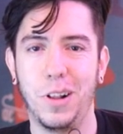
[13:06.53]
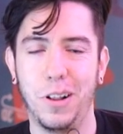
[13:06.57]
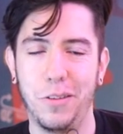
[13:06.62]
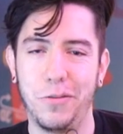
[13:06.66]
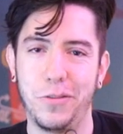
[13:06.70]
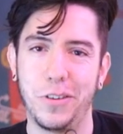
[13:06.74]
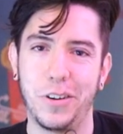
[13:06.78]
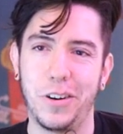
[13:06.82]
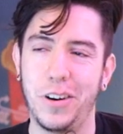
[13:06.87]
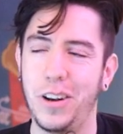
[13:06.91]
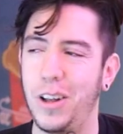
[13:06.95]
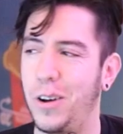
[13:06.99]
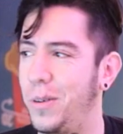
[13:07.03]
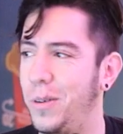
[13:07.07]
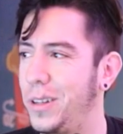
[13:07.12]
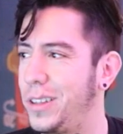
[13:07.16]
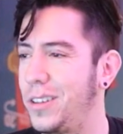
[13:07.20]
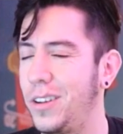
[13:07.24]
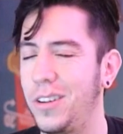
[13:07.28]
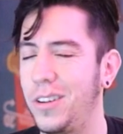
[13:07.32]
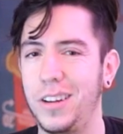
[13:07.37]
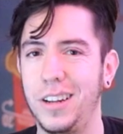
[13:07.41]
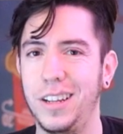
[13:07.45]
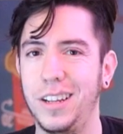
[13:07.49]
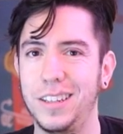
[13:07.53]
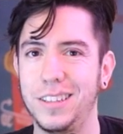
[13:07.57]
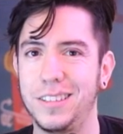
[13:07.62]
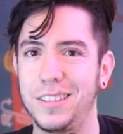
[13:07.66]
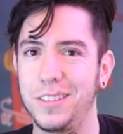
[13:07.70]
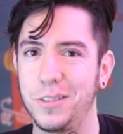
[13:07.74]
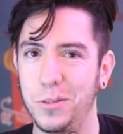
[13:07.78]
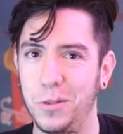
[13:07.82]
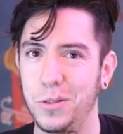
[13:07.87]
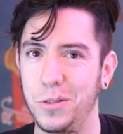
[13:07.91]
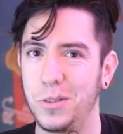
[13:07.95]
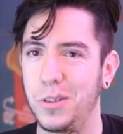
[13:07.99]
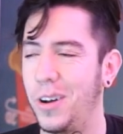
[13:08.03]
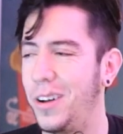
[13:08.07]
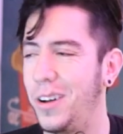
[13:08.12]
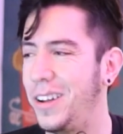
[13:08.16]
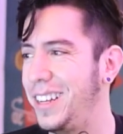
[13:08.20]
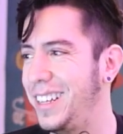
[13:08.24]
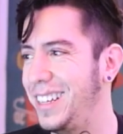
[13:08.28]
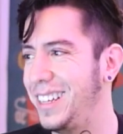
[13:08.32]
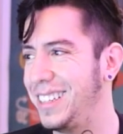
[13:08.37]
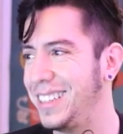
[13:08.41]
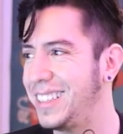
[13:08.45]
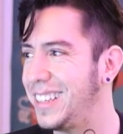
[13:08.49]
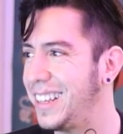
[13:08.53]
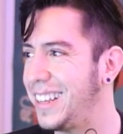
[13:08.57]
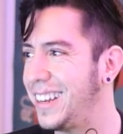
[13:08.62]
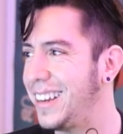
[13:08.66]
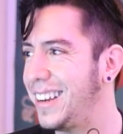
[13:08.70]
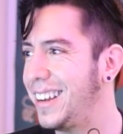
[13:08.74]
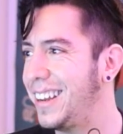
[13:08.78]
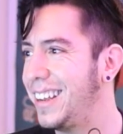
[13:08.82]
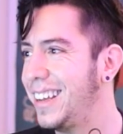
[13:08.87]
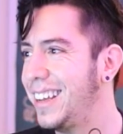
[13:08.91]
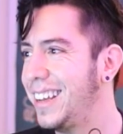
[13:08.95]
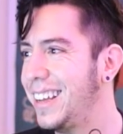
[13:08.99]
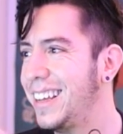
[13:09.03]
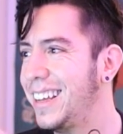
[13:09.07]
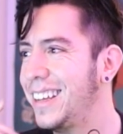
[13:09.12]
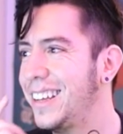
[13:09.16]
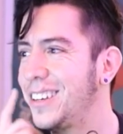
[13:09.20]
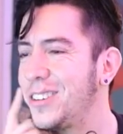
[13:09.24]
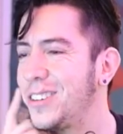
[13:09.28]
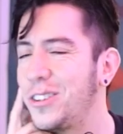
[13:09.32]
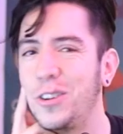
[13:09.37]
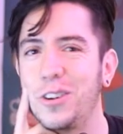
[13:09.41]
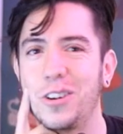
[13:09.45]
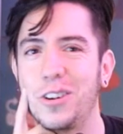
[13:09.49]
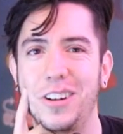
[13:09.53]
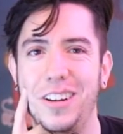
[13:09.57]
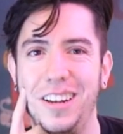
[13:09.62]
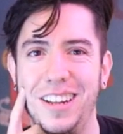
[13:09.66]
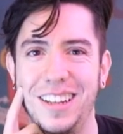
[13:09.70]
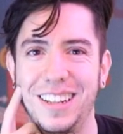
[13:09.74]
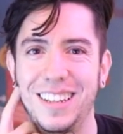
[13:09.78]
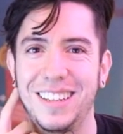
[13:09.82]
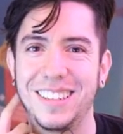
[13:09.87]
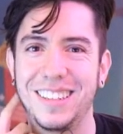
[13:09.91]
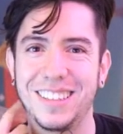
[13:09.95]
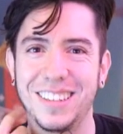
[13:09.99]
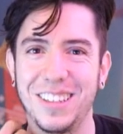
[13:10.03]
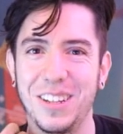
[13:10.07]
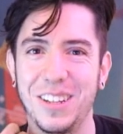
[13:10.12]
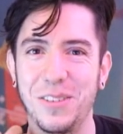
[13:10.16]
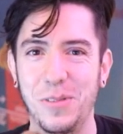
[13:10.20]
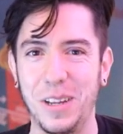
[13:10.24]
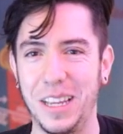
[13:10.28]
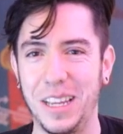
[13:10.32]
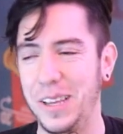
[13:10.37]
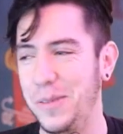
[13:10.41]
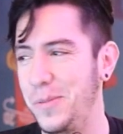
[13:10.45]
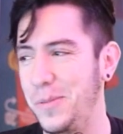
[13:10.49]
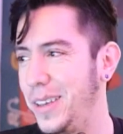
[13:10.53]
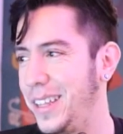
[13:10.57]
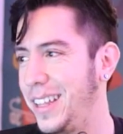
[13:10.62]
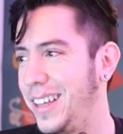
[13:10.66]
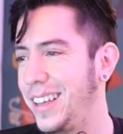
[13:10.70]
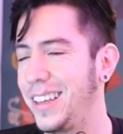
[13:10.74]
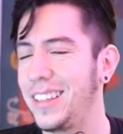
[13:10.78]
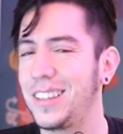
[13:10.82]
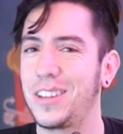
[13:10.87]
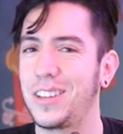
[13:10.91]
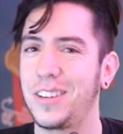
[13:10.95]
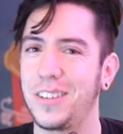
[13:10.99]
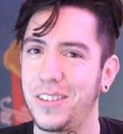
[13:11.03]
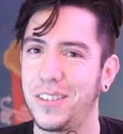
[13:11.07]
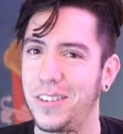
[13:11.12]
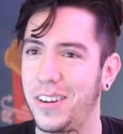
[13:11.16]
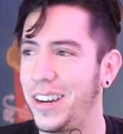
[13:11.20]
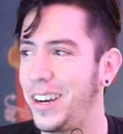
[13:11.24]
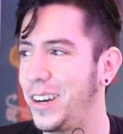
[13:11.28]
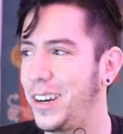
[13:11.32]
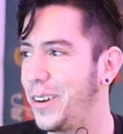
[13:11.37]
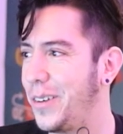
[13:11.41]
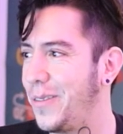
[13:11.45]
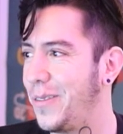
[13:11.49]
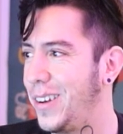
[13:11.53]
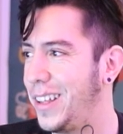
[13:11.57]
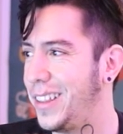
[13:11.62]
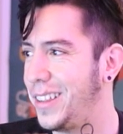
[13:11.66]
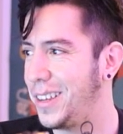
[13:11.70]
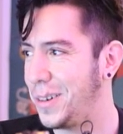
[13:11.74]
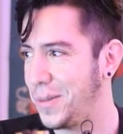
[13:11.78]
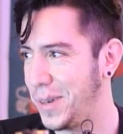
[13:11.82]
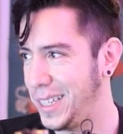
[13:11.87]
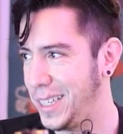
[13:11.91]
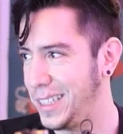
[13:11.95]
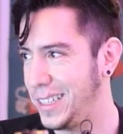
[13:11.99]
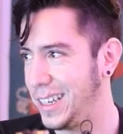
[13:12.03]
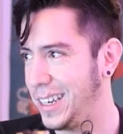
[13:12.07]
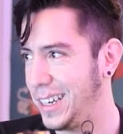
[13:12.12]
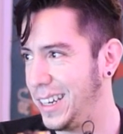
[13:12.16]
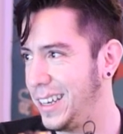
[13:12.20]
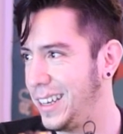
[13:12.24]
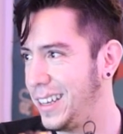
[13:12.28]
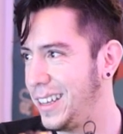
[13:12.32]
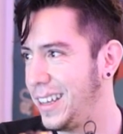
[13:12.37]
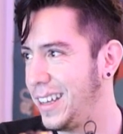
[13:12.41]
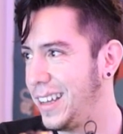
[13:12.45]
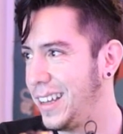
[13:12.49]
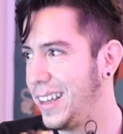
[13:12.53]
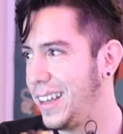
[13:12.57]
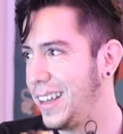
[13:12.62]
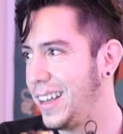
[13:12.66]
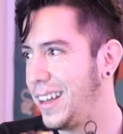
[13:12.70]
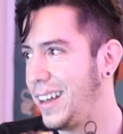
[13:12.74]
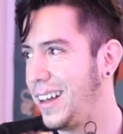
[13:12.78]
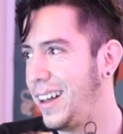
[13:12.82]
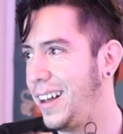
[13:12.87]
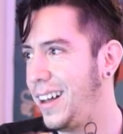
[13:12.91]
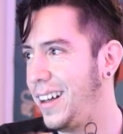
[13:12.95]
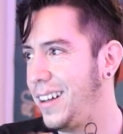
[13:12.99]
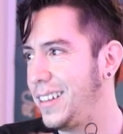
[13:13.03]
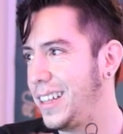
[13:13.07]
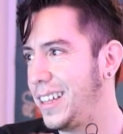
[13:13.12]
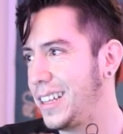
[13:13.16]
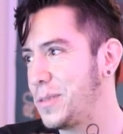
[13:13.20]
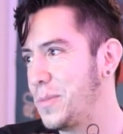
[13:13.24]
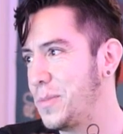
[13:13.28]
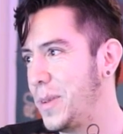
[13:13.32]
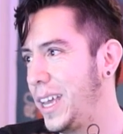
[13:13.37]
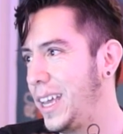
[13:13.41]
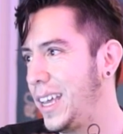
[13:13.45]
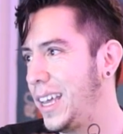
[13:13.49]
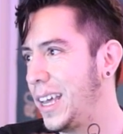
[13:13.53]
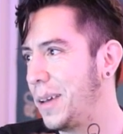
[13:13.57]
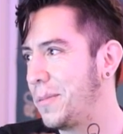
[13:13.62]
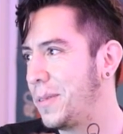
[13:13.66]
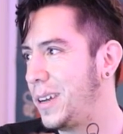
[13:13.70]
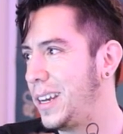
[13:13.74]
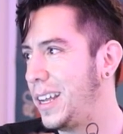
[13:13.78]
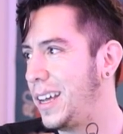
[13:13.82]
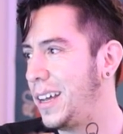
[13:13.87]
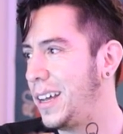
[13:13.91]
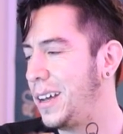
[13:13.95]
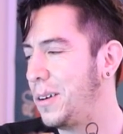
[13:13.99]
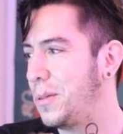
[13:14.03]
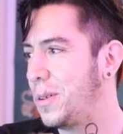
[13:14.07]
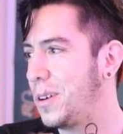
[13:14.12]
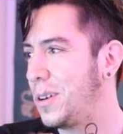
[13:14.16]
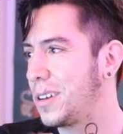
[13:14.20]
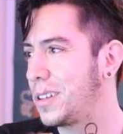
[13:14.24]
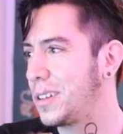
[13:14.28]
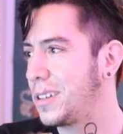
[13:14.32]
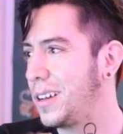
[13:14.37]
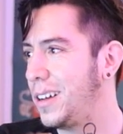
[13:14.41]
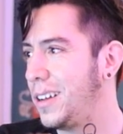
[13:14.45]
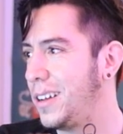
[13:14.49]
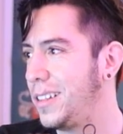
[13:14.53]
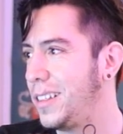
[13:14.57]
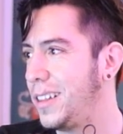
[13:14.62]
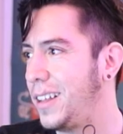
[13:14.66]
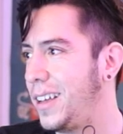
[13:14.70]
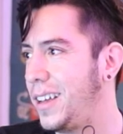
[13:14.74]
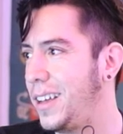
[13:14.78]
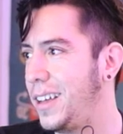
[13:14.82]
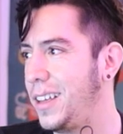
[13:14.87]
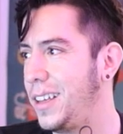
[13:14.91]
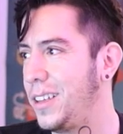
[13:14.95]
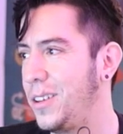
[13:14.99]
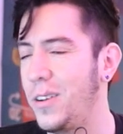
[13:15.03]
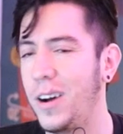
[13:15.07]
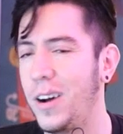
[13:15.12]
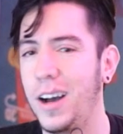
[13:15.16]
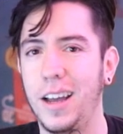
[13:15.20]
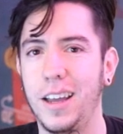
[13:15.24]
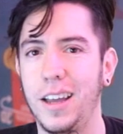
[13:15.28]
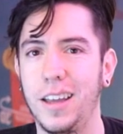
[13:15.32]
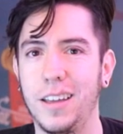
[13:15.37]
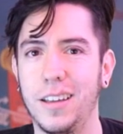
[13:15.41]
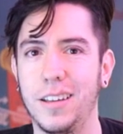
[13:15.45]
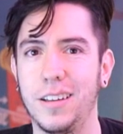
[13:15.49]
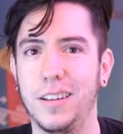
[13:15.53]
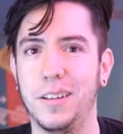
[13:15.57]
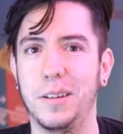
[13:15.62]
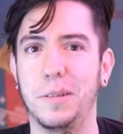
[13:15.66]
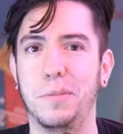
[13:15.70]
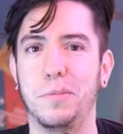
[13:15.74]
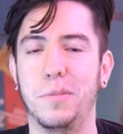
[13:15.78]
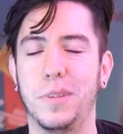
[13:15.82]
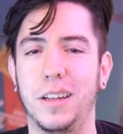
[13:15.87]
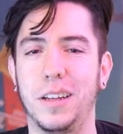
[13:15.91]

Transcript: well, if you don't know what Ton is, who Ton is, then Google it. It's on the Wikipedia. It's creator of Blender, basically. That's me. I'm gonna work on the UI,